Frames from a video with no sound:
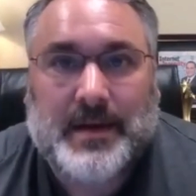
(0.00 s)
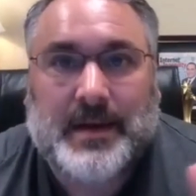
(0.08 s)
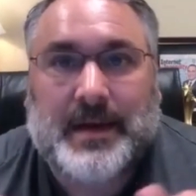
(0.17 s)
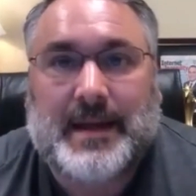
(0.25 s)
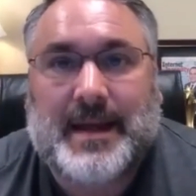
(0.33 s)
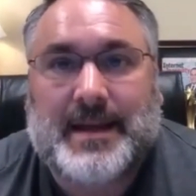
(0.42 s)

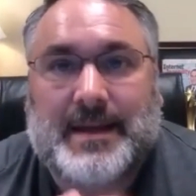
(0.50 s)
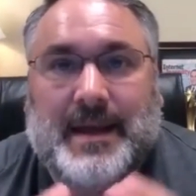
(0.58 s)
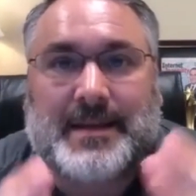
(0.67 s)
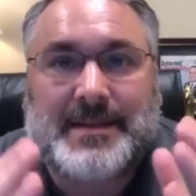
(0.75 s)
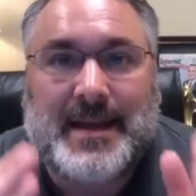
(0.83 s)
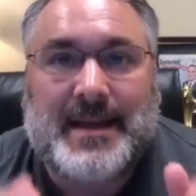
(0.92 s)
And
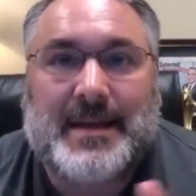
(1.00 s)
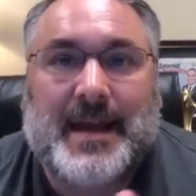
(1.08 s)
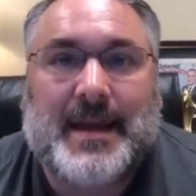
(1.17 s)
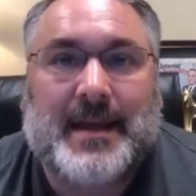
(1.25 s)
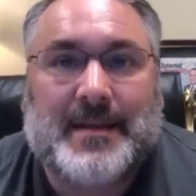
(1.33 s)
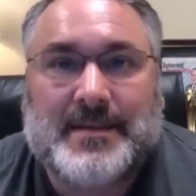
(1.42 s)
I say
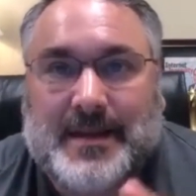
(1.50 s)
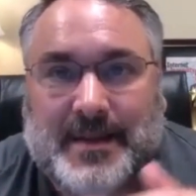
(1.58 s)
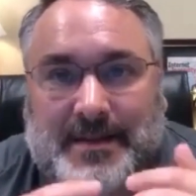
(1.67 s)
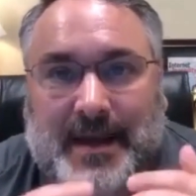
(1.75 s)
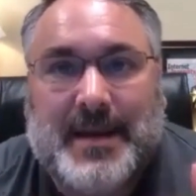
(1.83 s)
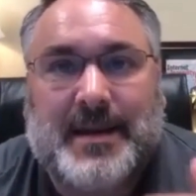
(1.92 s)
that, as I
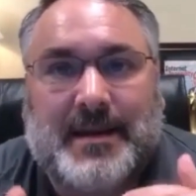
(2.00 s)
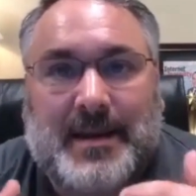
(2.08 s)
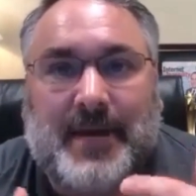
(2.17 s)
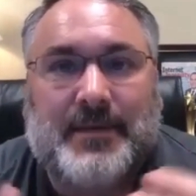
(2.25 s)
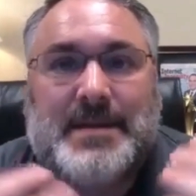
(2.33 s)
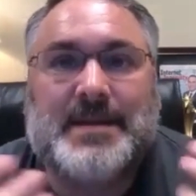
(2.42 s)
say,
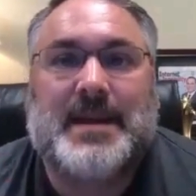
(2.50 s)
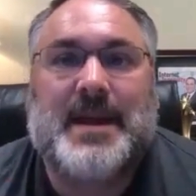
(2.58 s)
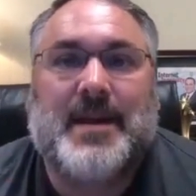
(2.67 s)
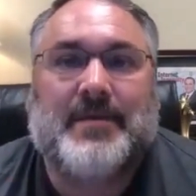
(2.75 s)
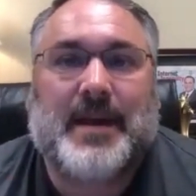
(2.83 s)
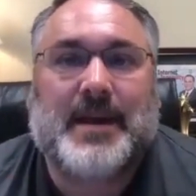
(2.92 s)
enough is
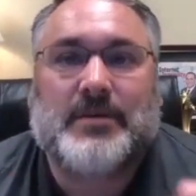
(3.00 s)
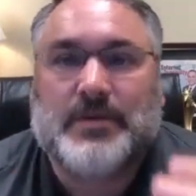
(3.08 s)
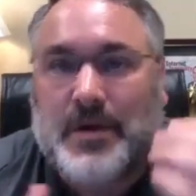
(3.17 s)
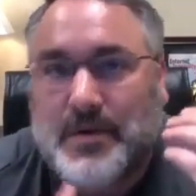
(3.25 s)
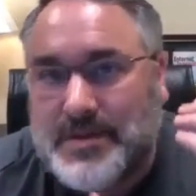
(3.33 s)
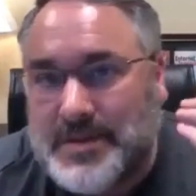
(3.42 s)
enough. I
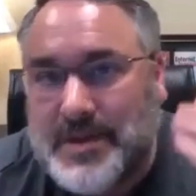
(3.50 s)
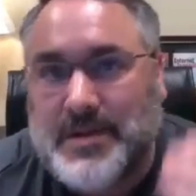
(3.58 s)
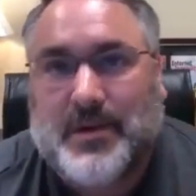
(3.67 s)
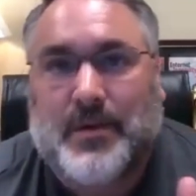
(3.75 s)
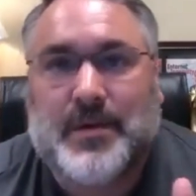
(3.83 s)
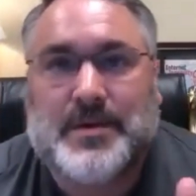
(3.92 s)
closed the
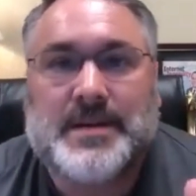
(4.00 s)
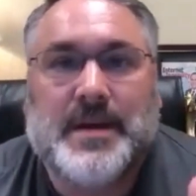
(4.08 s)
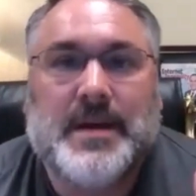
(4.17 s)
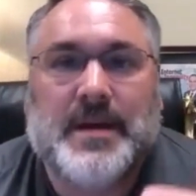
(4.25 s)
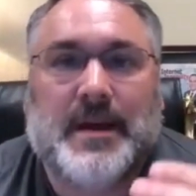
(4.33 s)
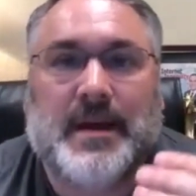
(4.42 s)
doors
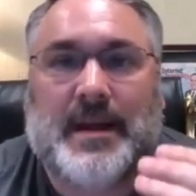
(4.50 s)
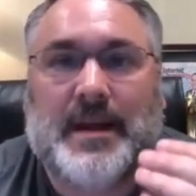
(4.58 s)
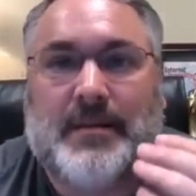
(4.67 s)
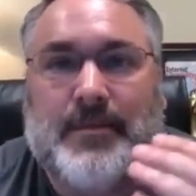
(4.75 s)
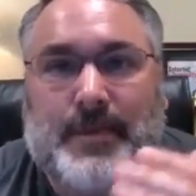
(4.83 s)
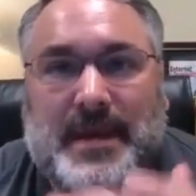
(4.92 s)

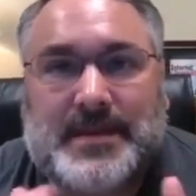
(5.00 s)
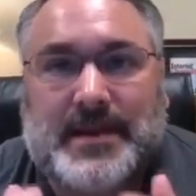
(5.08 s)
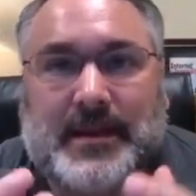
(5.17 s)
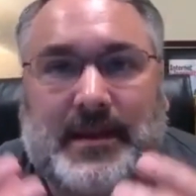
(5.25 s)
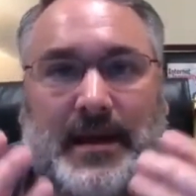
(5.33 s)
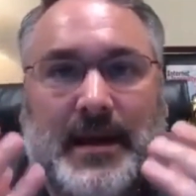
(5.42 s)
and
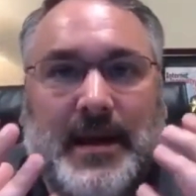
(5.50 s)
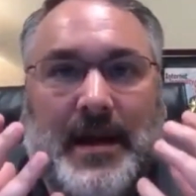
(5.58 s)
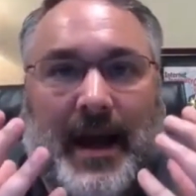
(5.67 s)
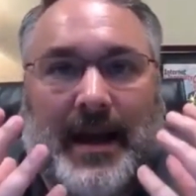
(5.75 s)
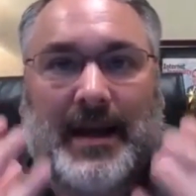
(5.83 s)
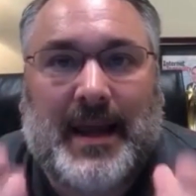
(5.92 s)
basically
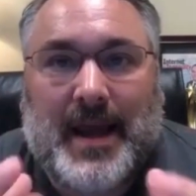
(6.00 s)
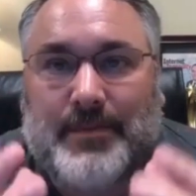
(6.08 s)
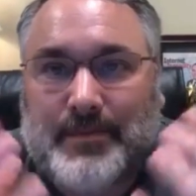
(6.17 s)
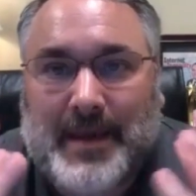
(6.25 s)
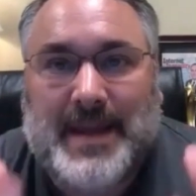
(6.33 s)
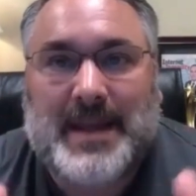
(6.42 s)
I
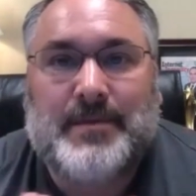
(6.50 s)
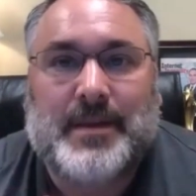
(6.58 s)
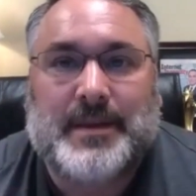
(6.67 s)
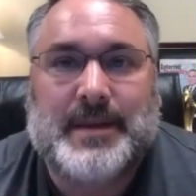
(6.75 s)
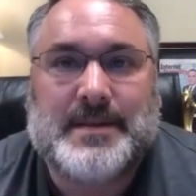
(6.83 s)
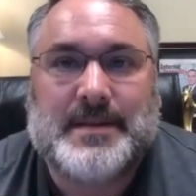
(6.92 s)
kept my
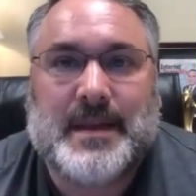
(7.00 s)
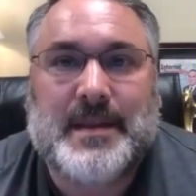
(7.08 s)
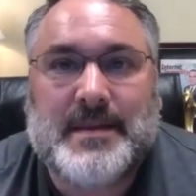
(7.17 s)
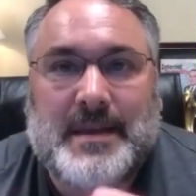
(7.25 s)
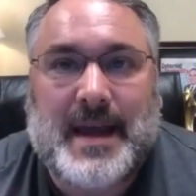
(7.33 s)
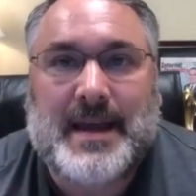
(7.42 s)
email list.
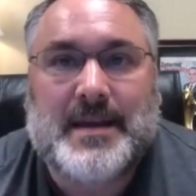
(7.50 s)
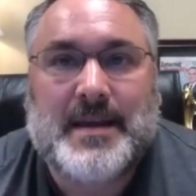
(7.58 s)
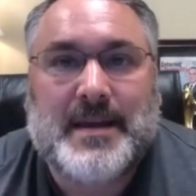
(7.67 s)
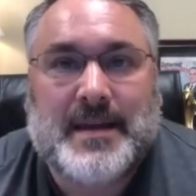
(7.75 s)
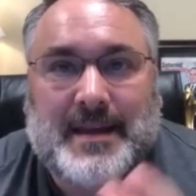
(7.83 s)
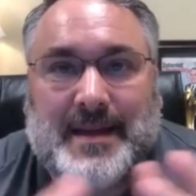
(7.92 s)
And
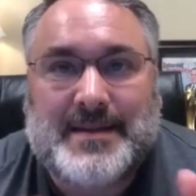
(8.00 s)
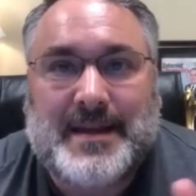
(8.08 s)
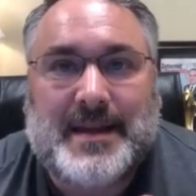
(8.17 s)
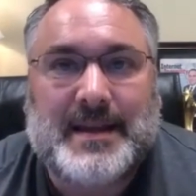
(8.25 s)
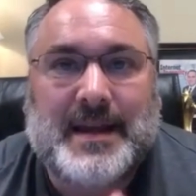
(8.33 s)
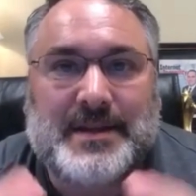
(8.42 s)
that's it.